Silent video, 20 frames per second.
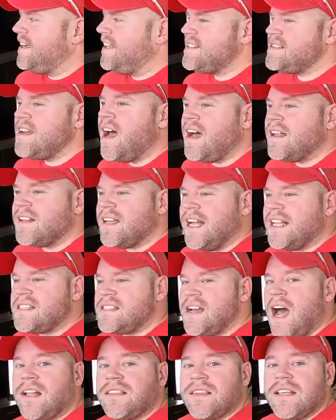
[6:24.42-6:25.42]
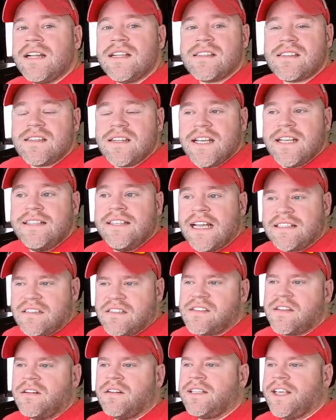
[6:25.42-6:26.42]
It's not that it's
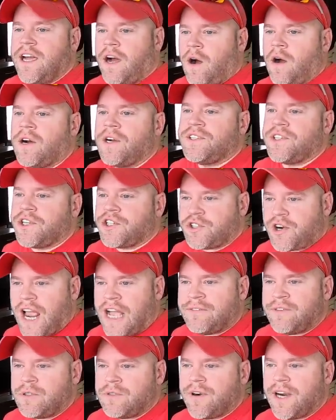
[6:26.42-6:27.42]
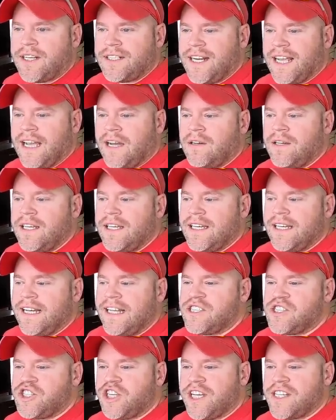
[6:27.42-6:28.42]
necessarily hard to travel right now.
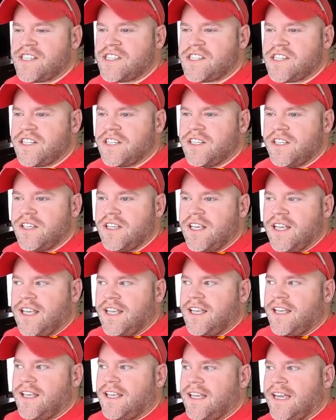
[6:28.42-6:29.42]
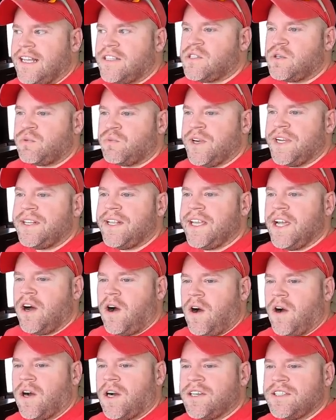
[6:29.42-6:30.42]
It's just, it's really
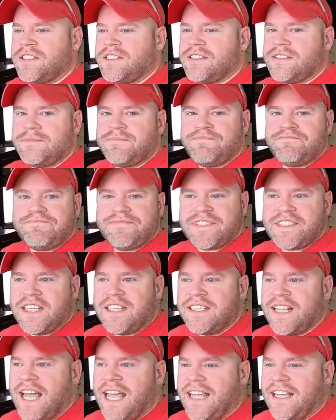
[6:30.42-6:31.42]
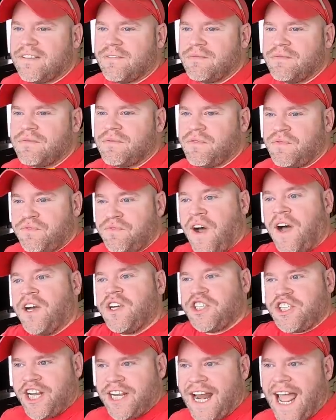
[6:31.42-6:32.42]
hard to, like,
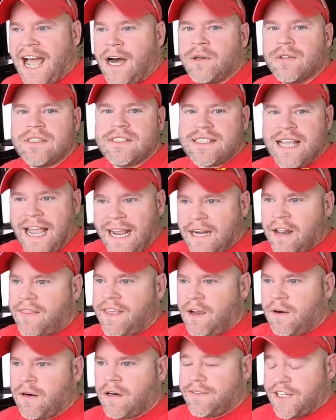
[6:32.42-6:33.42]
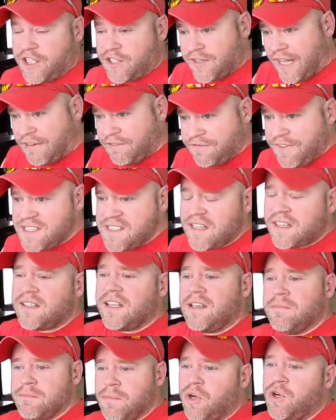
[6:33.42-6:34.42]
function outside of the RV. It's like,
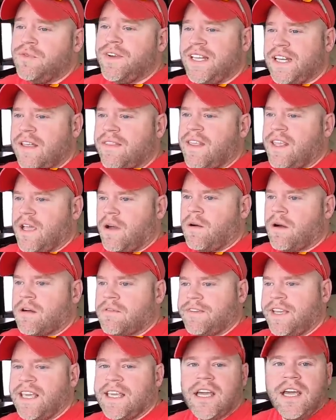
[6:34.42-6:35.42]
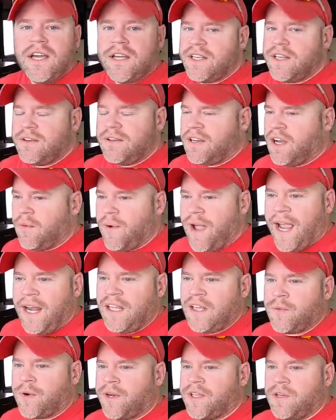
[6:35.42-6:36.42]
physically moving in the RV, you can go
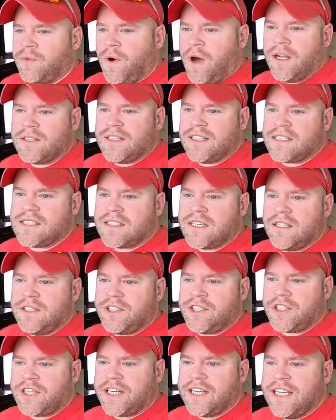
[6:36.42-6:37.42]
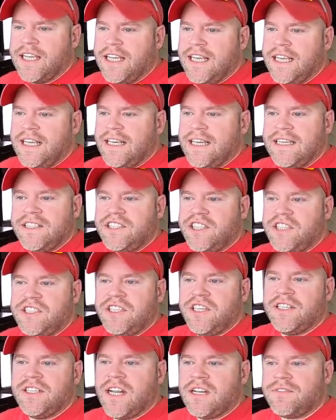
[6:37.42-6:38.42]
anywhere you want in this country. It's just,
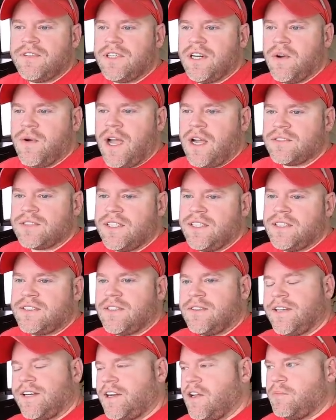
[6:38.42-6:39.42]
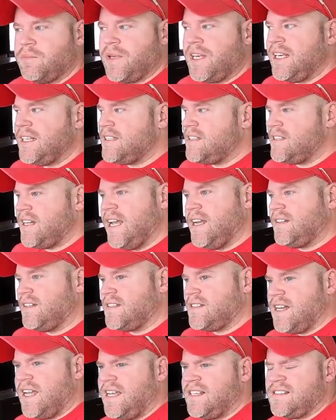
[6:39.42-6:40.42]
you never know how things are gonna be state to
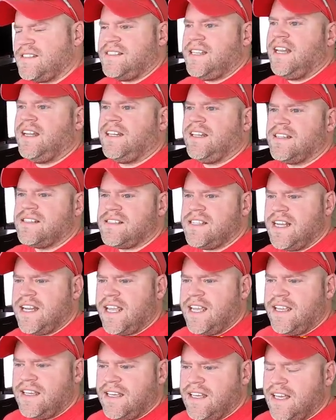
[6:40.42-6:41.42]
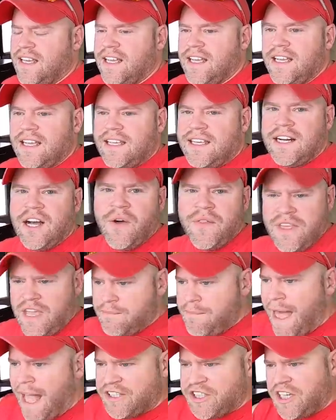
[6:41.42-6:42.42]
state, city to city. You know, the
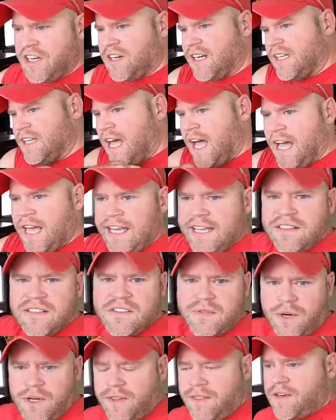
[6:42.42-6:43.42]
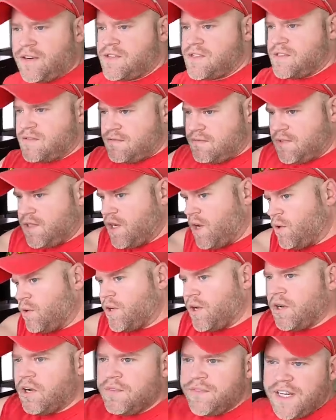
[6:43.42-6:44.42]
imaginary lines where there's no
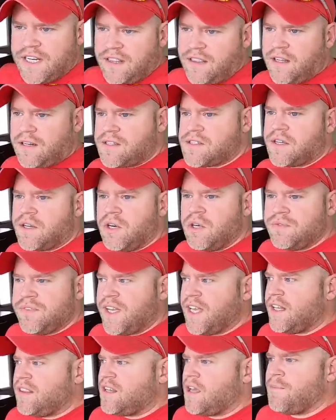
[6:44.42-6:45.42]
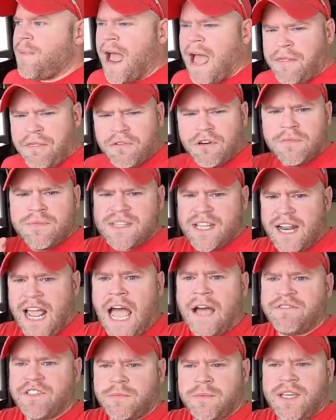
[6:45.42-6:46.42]
COVID and there's COVID, the bathrooms that
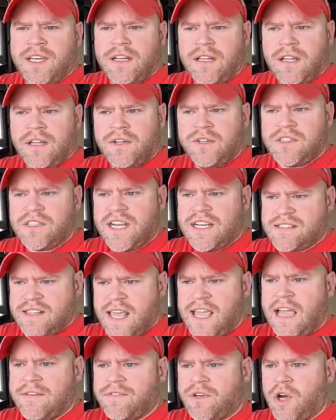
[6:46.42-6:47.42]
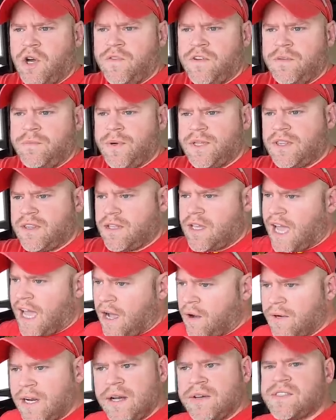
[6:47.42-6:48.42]
have to be closed because they have COVID, but the
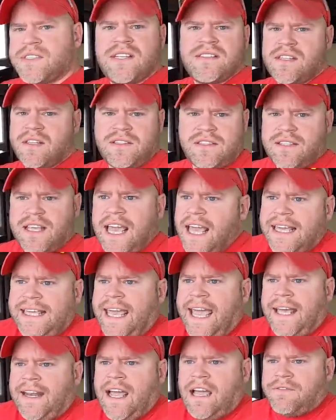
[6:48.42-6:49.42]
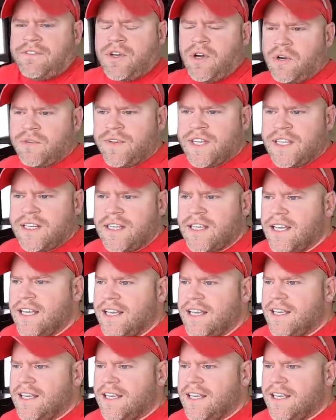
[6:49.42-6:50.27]
outhouses that can't have COVID.